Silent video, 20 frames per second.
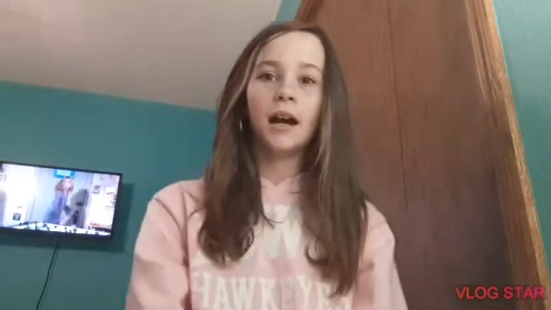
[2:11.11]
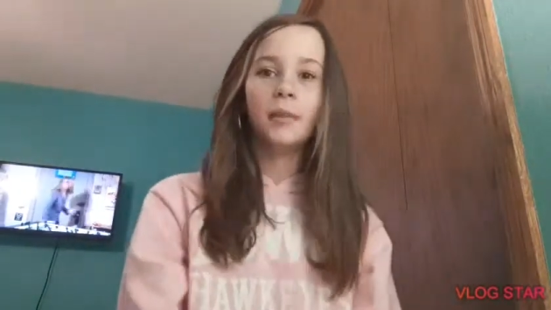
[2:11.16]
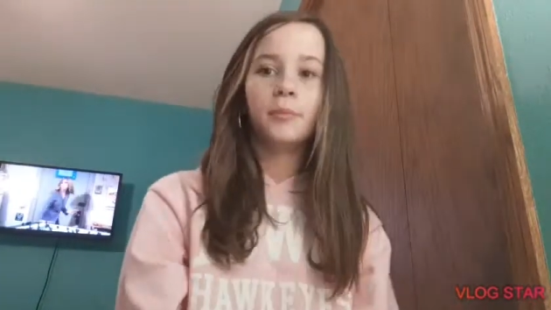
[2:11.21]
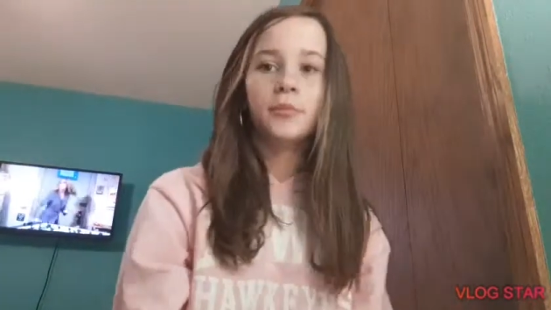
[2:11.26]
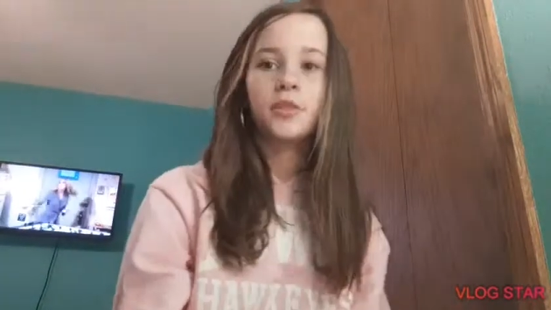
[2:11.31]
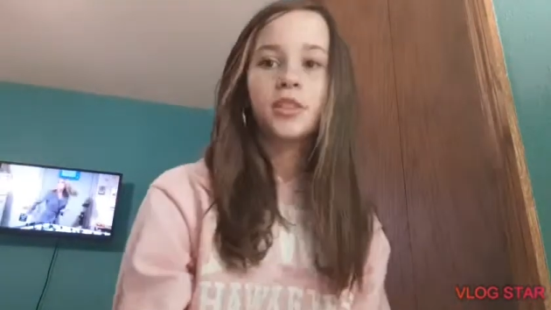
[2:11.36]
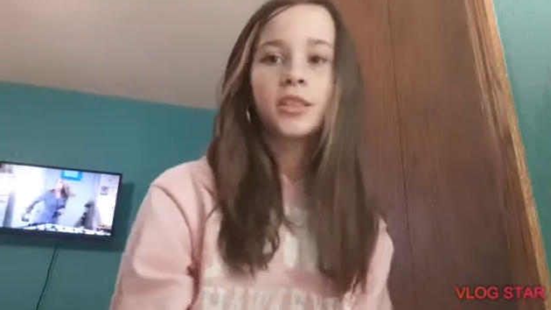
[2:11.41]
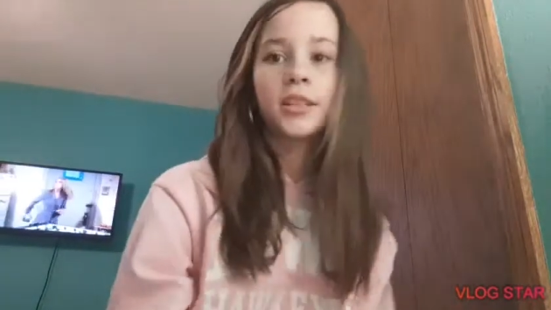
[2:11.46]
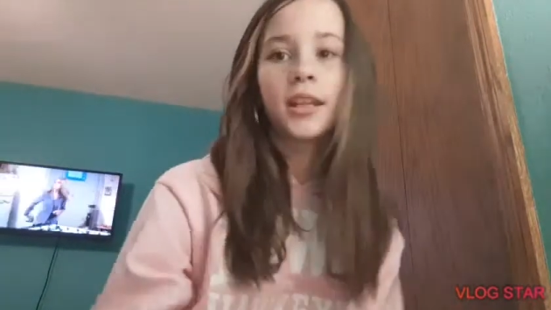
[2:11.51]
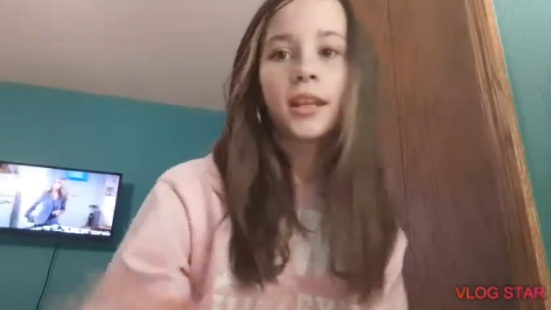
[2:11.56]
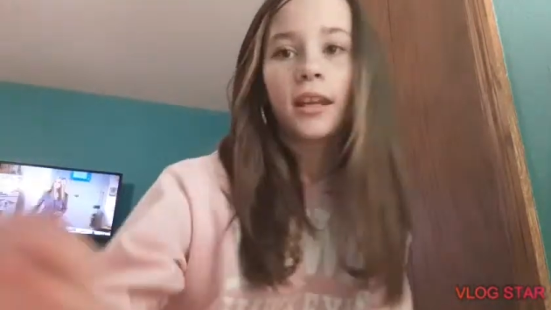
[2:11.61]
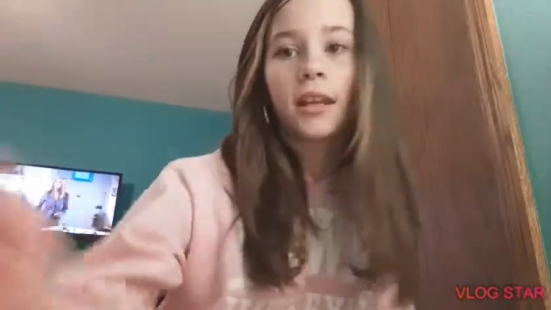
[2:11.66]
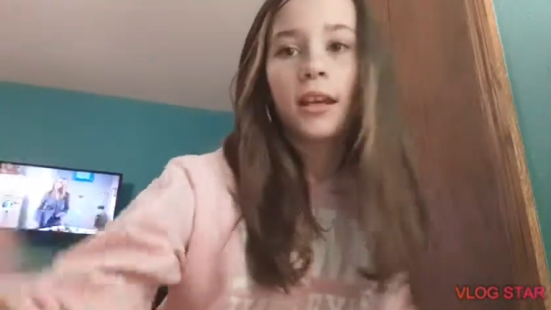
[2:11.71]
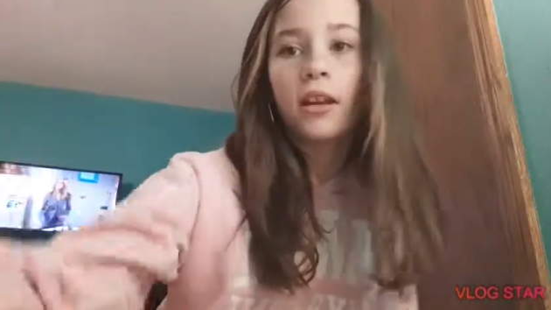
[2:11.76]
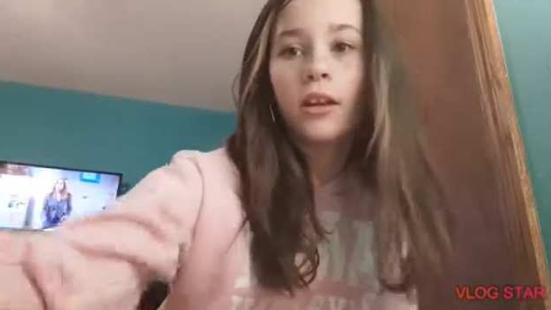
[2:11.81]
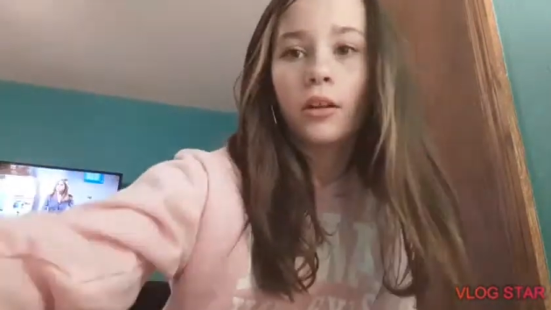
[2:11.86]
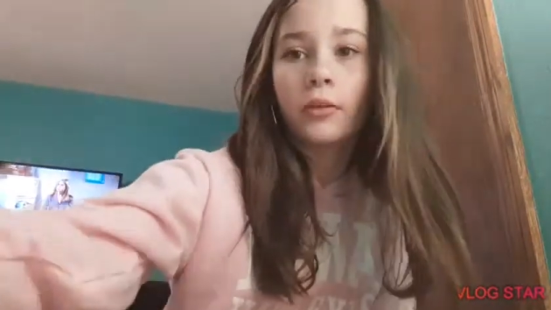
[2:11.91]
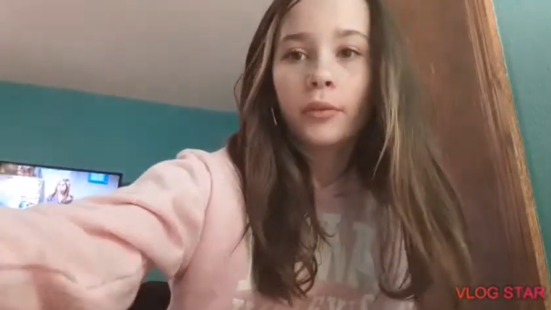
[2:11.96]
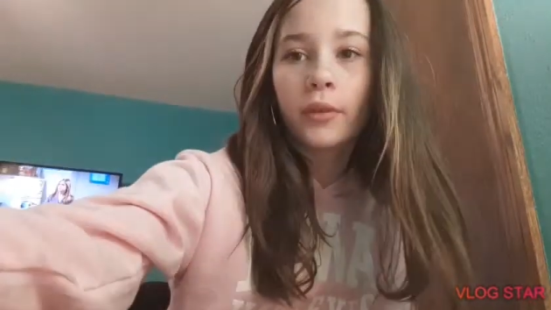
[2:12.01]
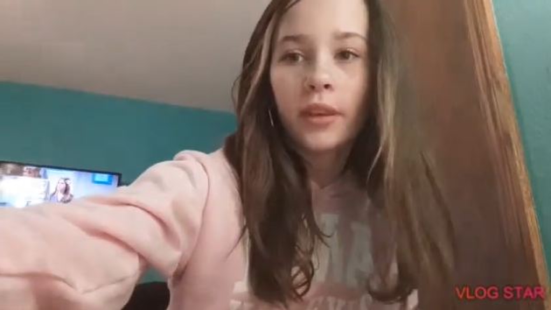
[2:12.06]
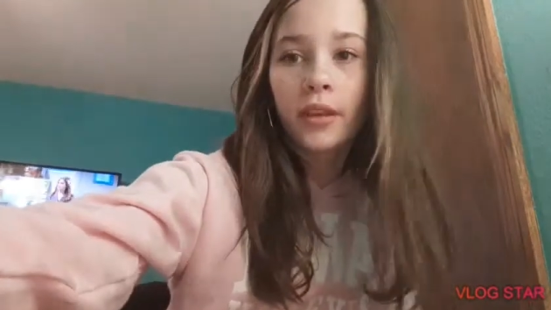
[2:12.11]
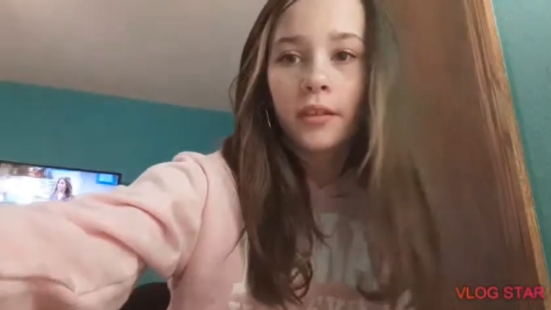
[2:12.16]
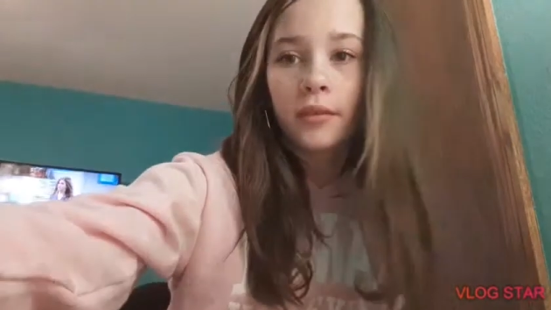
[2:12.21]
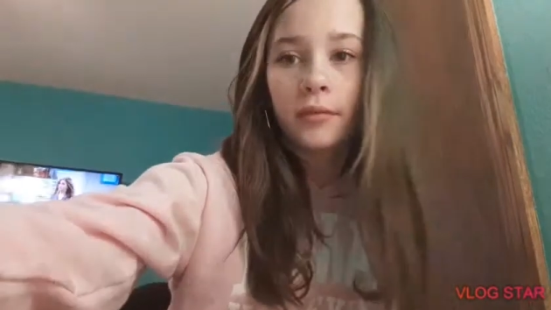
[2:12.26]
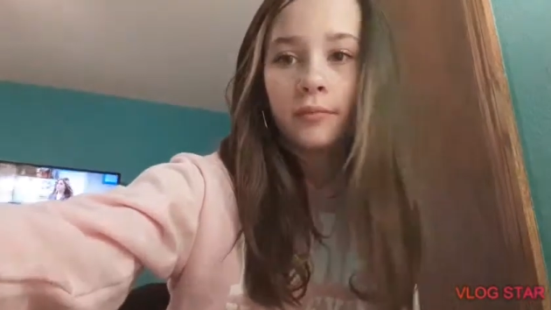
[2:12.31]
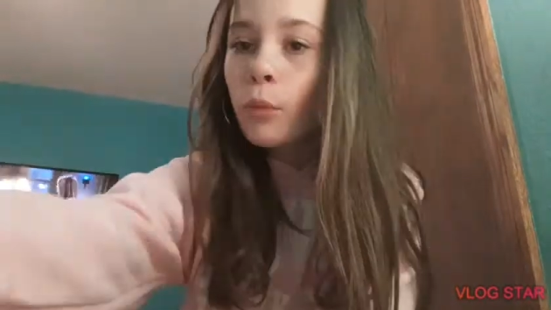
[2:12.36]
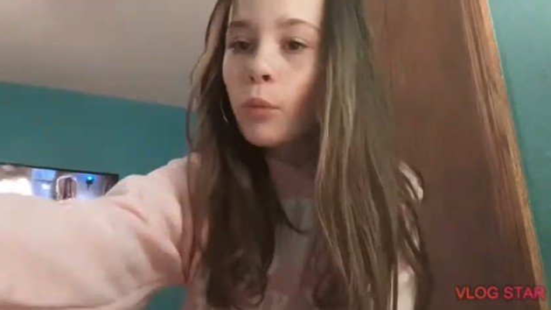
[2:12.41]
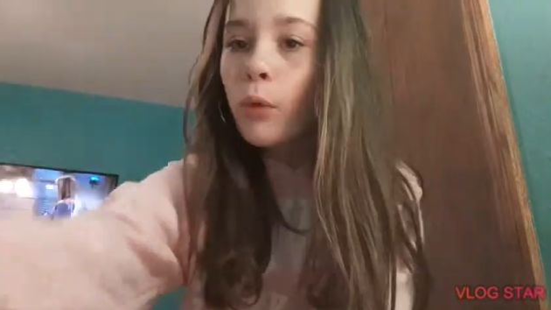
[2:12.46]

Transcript: I'm just gonna get on with it.